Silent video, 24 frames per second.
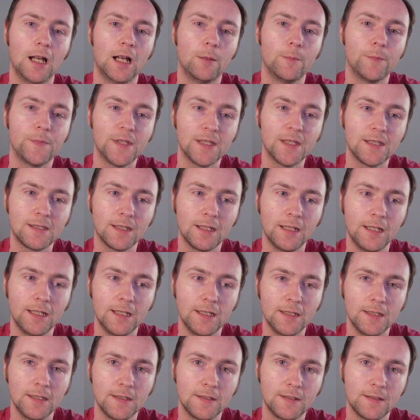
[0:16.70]
This
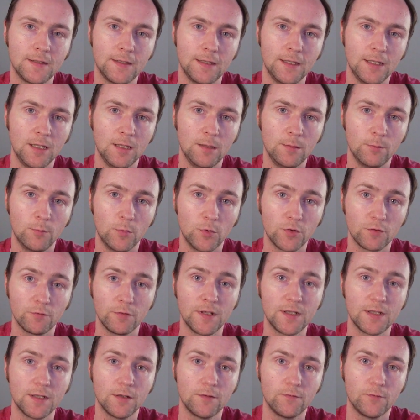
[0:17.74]
is the most
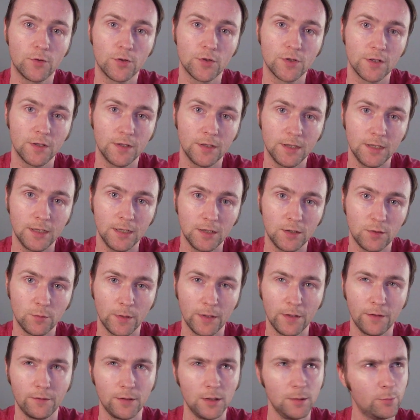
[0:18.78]
recent version, the
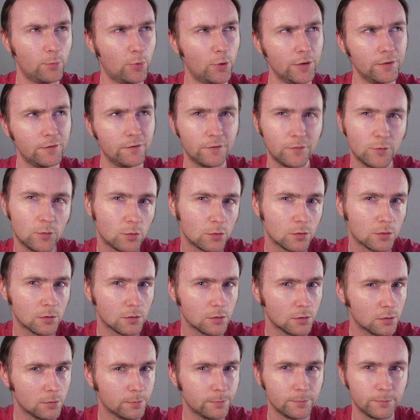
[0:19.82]

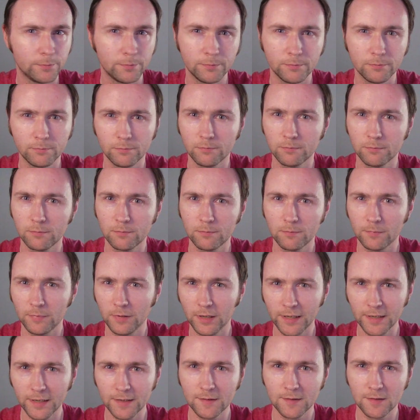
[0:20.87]
23.4
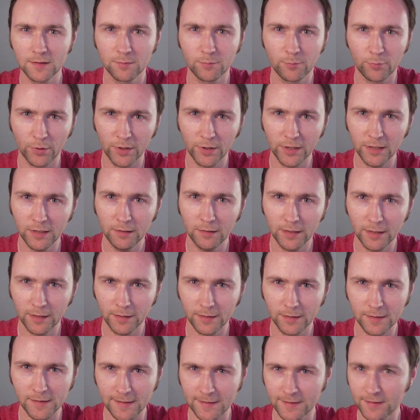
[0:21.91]
late spring.
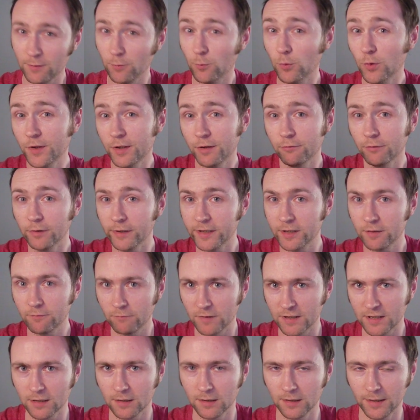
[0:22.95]
It's the one they released
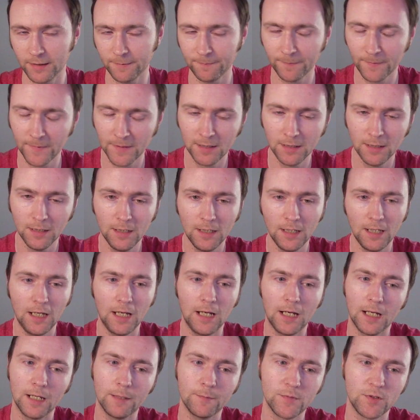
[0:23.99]
recently.
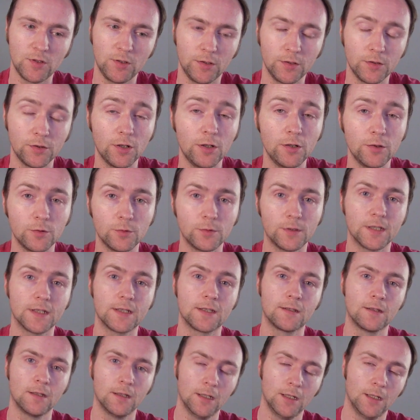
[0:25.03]
So you can download
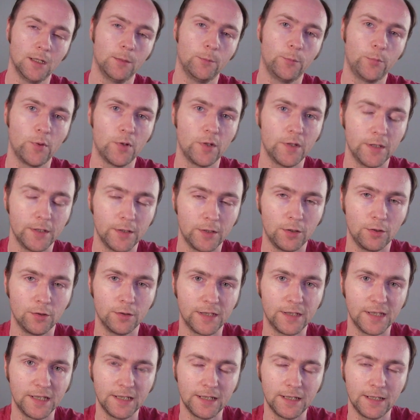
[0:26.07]
this, put it into your
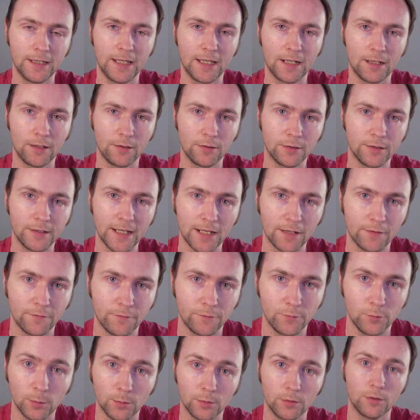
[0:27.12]
data editor, data
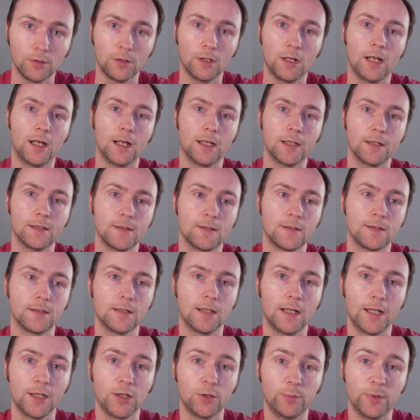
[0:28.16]
folder, and
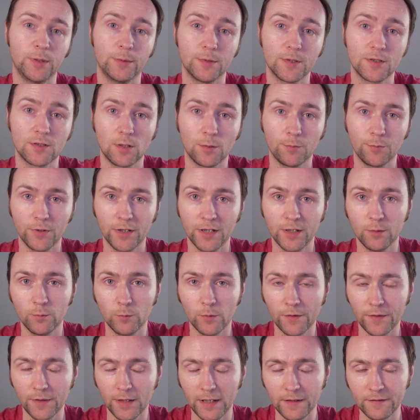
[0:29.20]
you'll be able to start playing
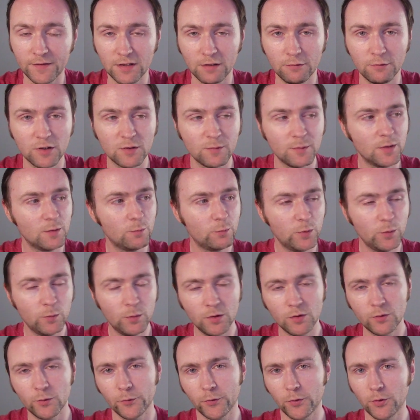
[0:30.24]
with AFC Richmond. We will
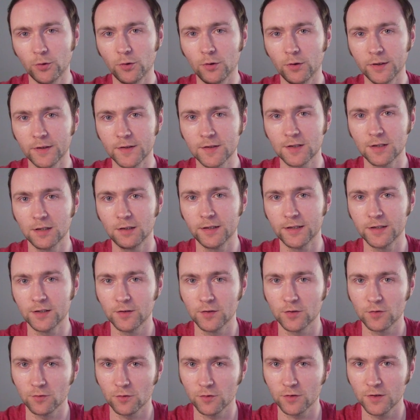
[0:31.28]
go through all the installation
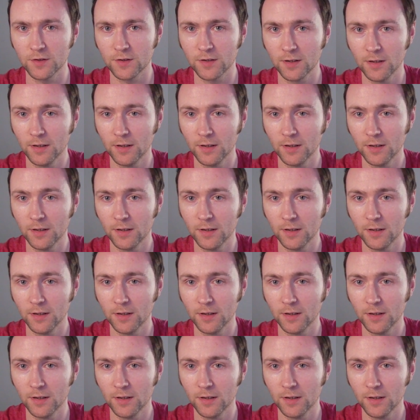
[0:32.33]
instructions